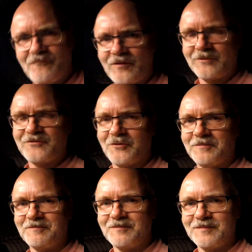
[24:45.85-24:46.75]
very soon.
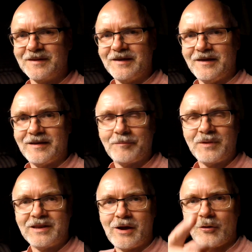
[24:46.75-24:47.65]
Let me
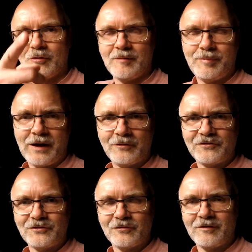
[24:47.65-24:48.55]
know
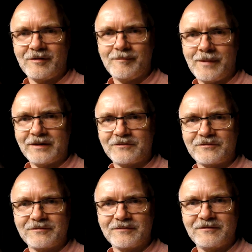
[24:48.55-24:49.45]
about your
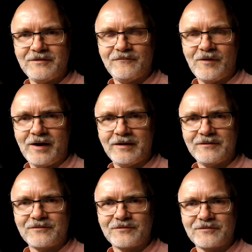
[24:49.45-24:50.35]
M.U.T
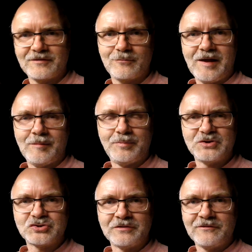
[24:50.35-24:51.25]
device
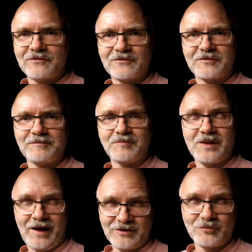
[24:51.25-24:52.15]
ambitions.
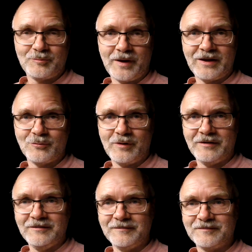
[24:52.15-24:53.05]
Are you buying
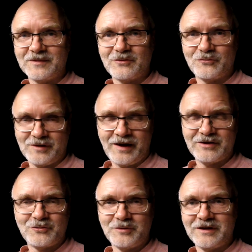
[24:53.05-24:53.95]
one? Are
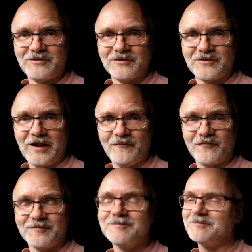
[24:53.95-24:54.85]
you doing it
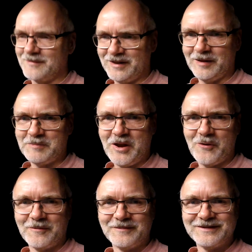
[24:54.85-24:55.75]
yourself? Let me know.
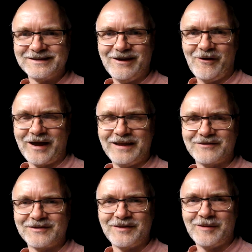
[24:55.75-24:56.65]
Okay,
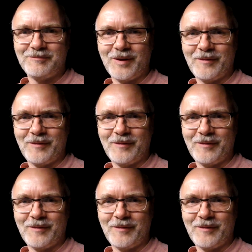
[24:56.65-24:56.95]
see you then, bye